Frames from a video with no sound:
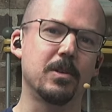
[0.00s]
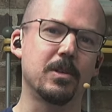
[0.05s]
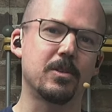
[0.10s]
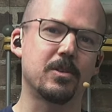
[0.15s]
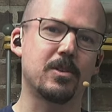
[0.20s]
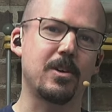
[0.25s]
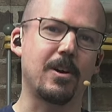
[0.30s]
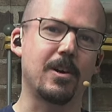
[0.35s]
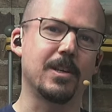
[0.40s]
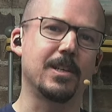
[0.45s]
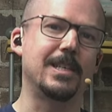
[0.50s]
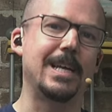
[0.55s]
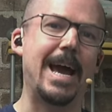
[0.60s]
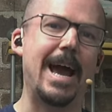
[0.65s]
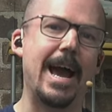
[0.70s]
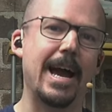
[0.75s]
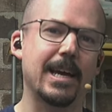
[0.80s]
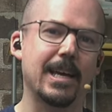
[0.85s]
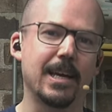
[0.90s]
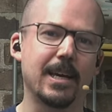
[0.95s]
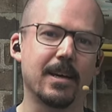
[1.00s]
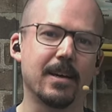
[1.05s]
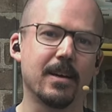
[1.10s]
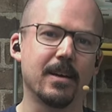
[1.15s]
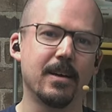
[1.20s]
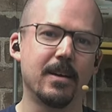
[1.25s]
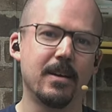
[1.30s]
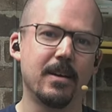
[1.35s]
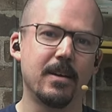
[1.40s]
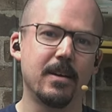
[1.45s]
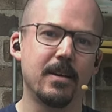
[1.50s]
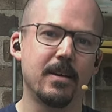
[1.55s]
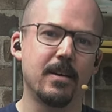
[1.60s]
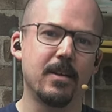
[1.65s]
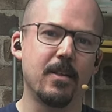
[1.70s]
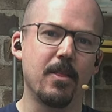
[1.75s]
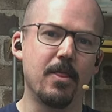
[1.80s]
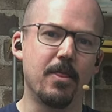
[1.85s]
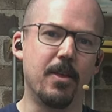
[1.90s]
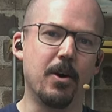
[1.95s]
start attacking
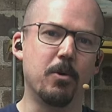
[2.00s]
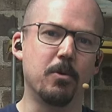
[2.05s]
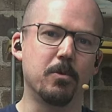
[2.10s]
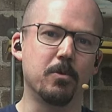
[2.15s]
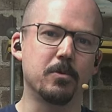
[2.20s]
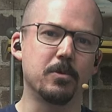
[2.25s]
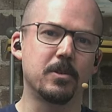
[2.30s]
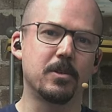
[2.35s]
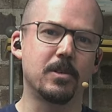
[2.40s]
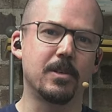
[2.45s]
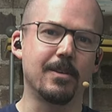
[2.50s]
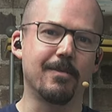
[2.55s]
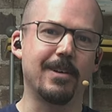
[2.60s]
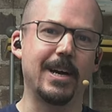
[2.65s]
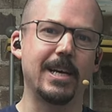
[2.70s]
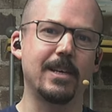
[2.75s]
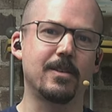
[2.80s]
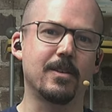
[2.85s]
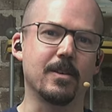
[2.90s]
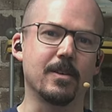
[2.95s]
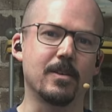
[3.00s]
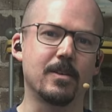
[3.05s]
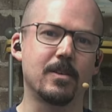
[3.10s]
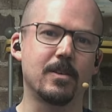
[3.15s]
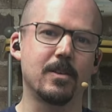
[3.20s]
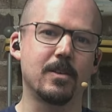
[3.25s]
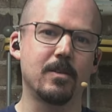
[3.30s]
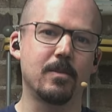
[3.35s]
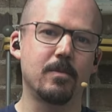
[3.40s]
those devices?